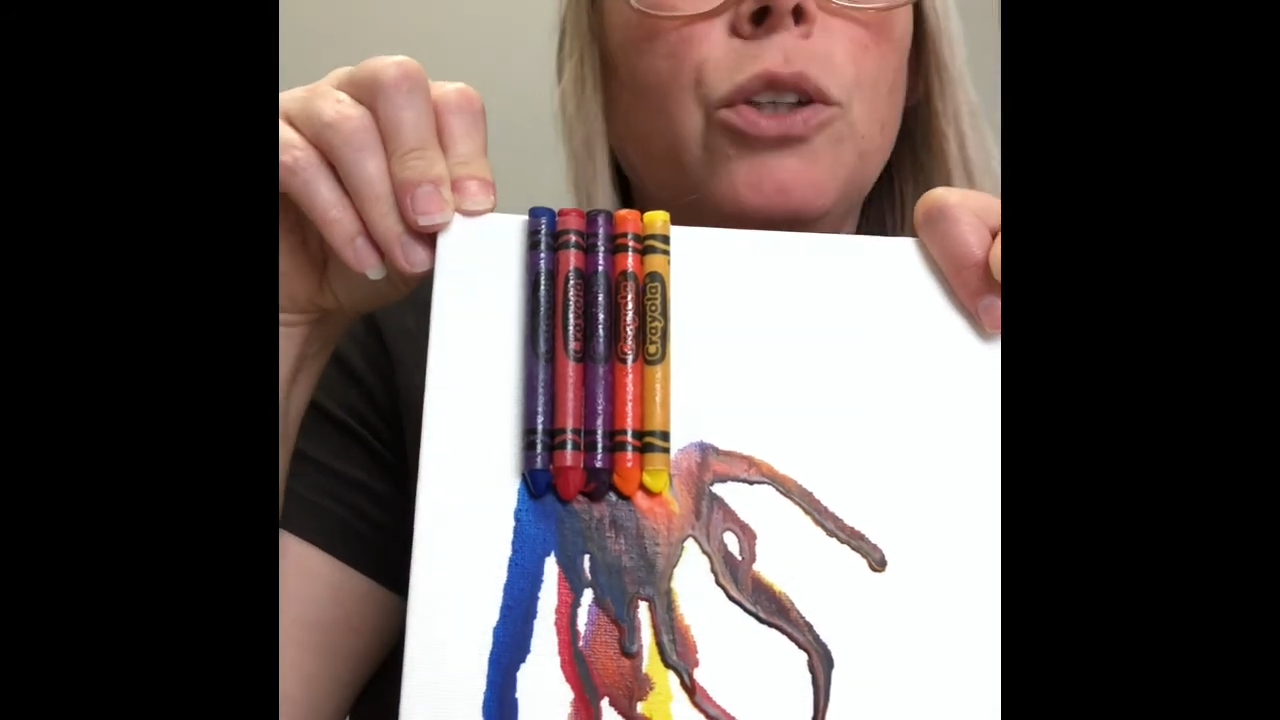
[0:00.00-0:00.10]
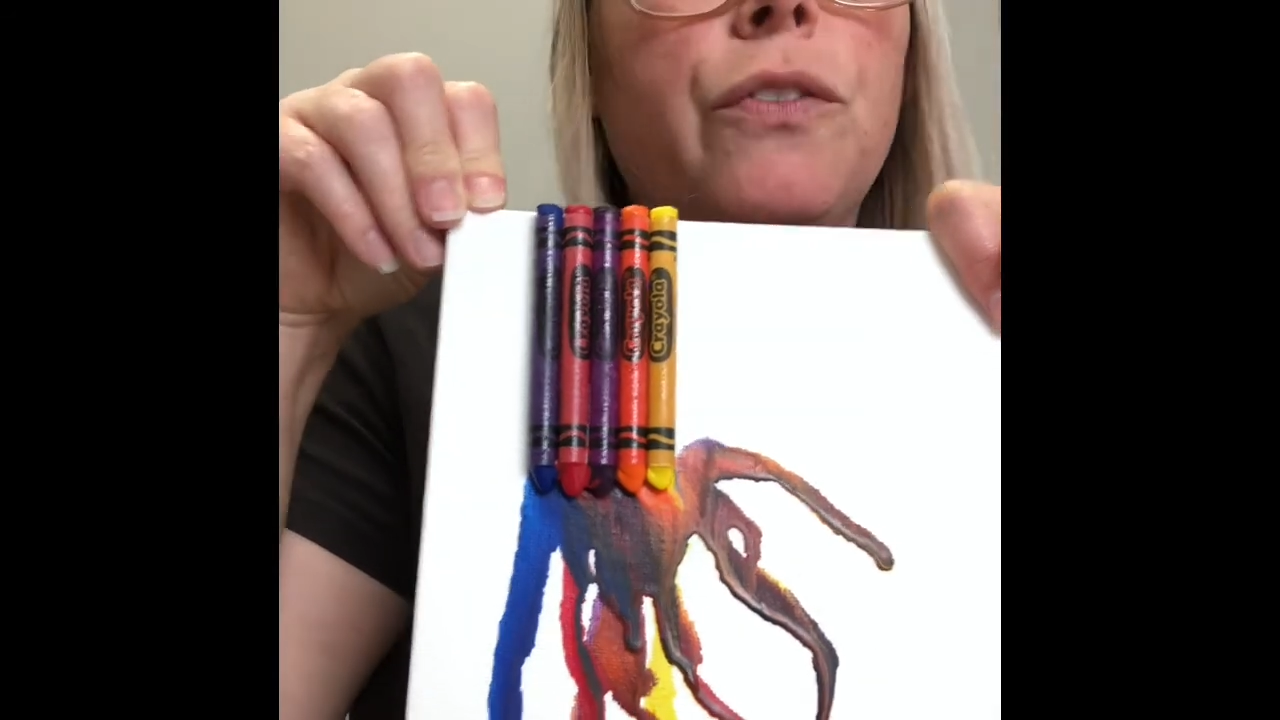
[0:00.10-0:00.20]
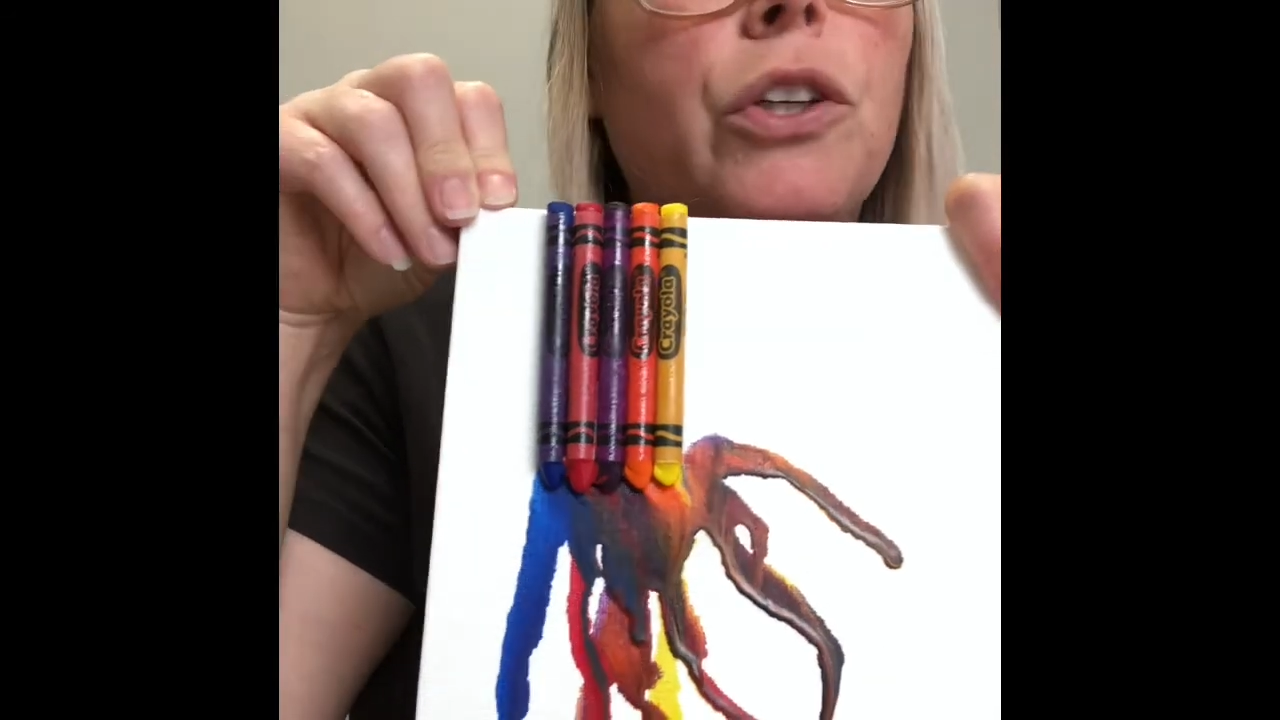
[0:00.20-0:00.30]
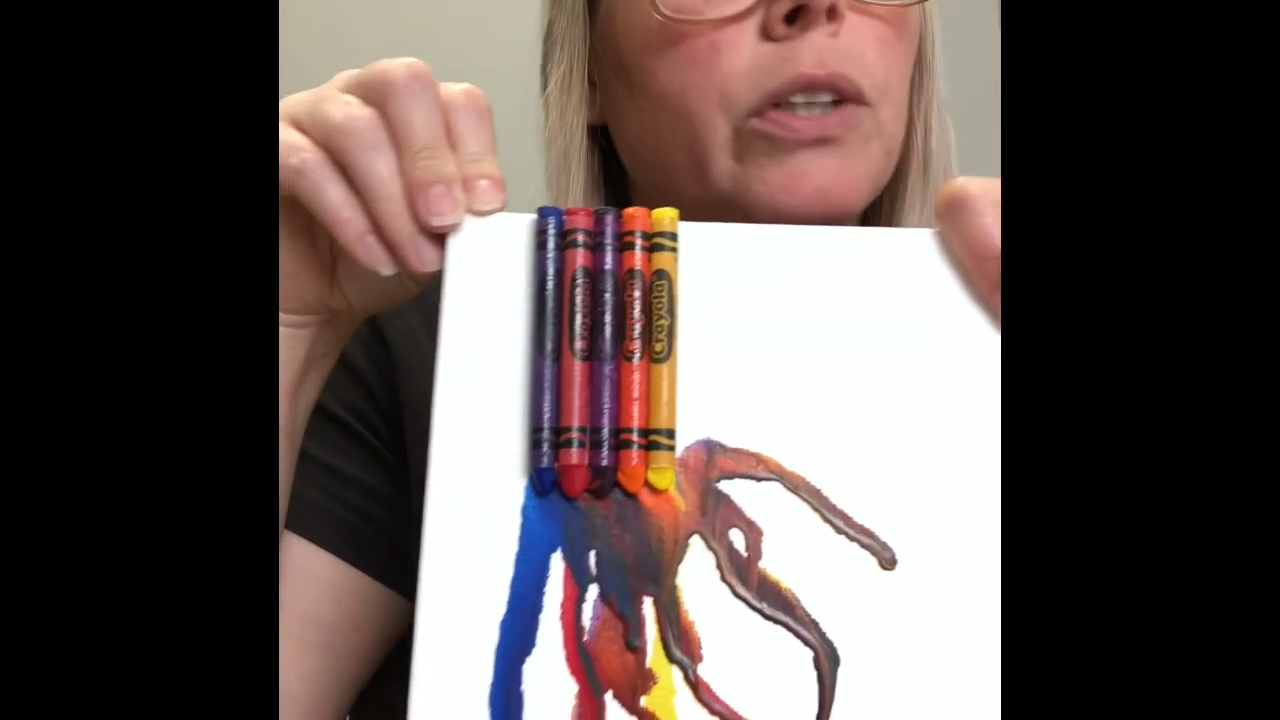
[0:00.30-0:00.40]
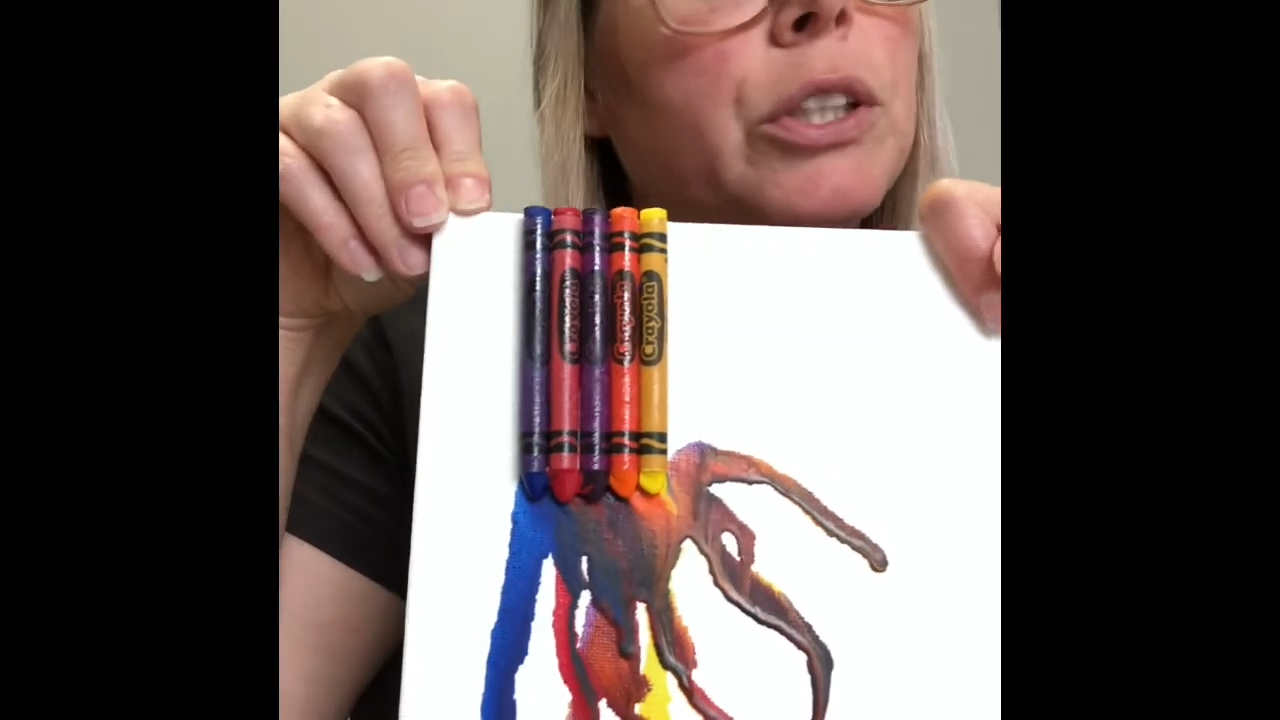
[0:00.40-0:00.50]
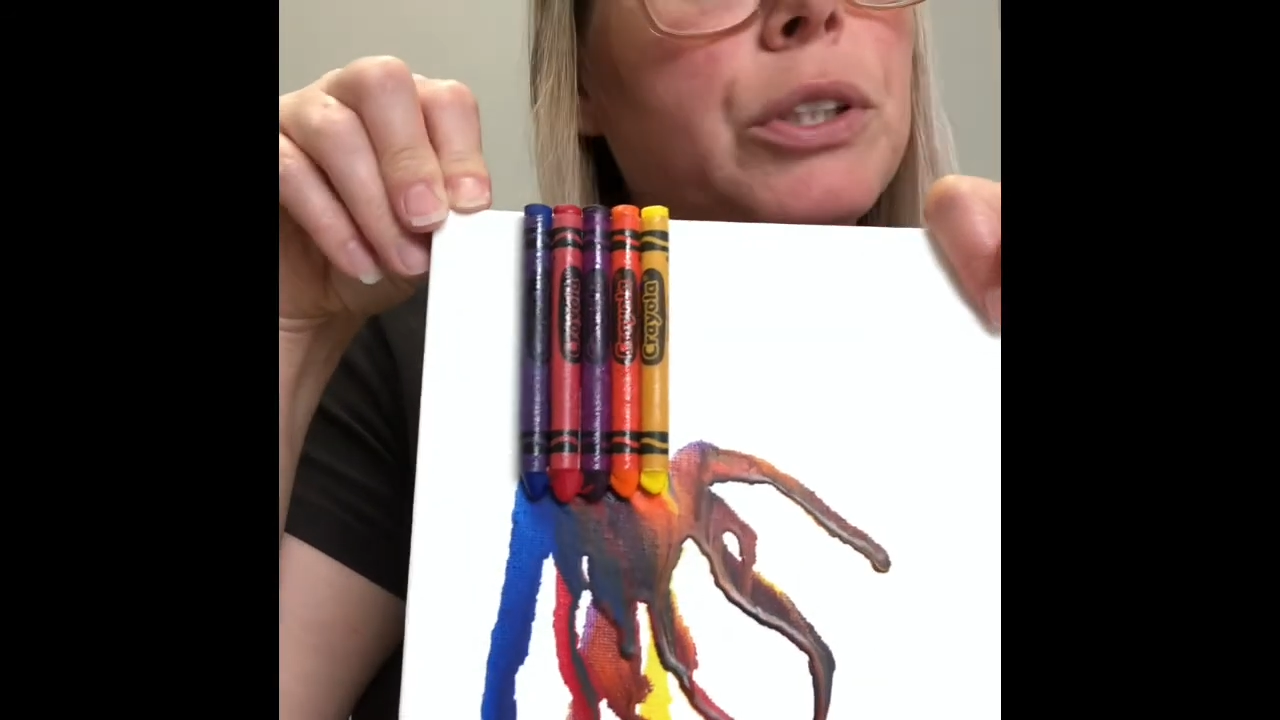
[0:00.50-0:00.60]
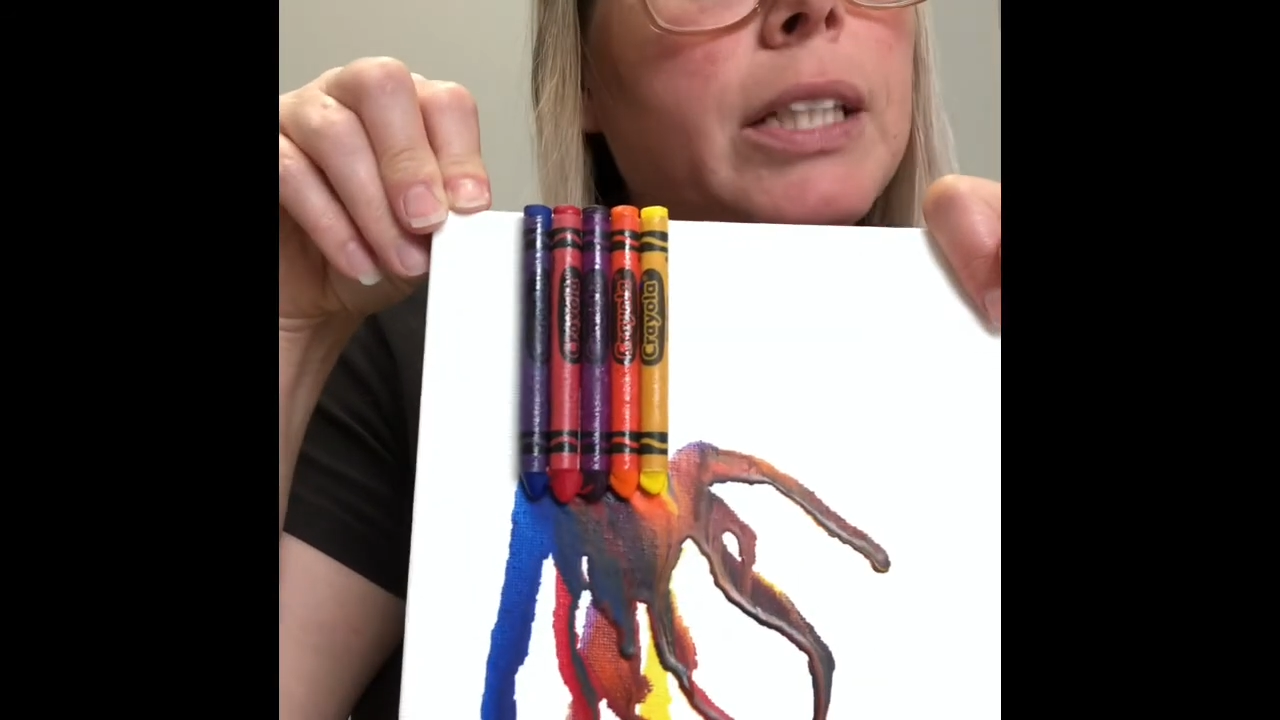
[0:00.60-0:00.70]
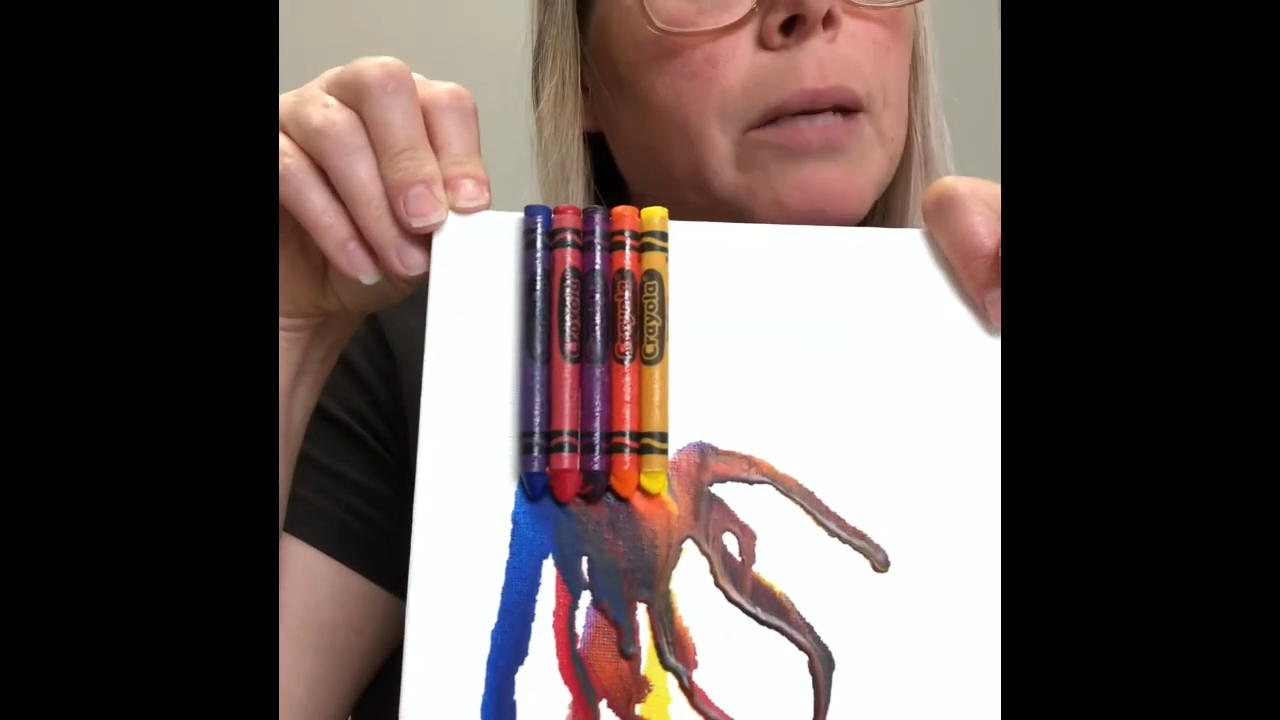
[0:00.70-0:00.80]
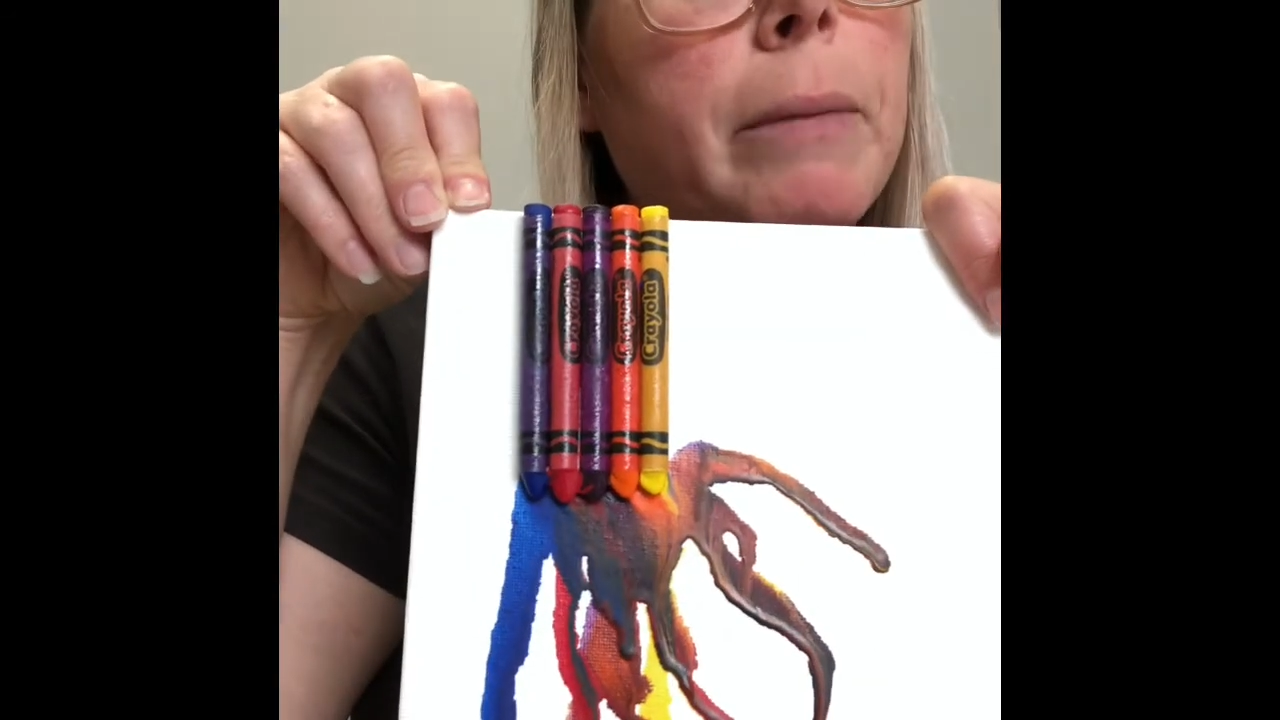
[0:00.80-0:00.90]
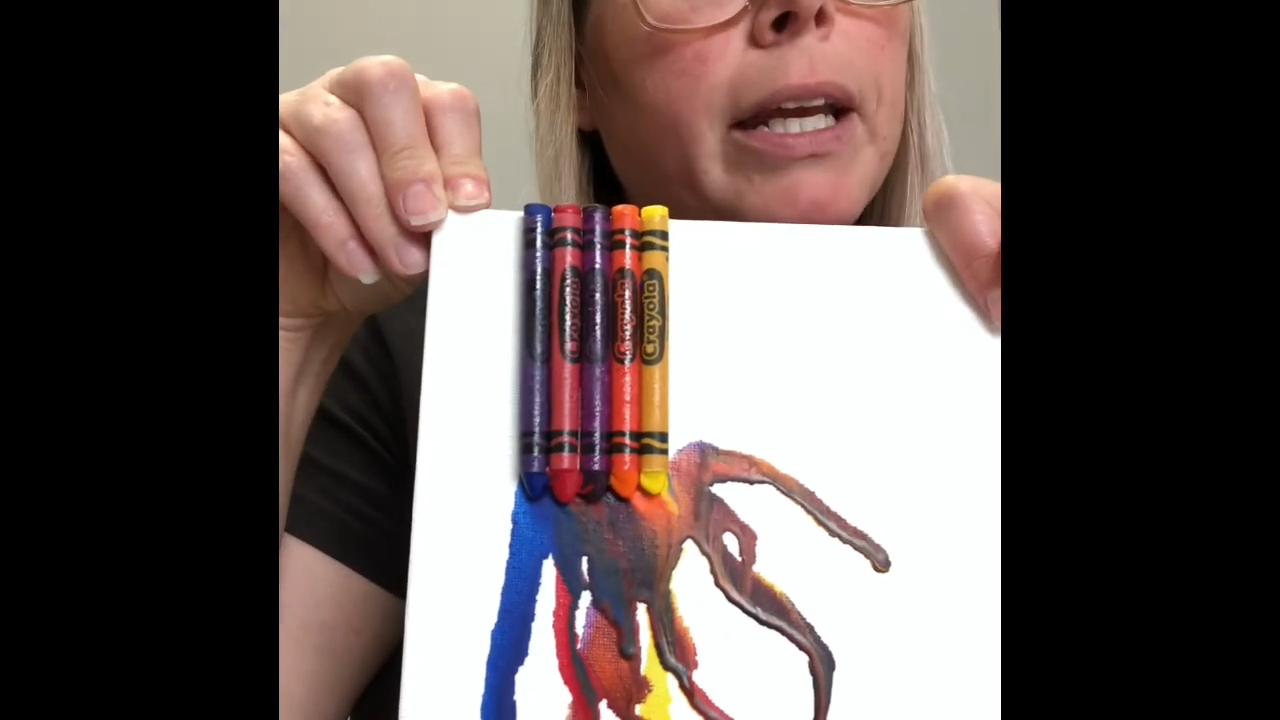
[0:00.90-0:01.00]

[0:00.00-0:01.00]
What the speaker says: So if you're interested in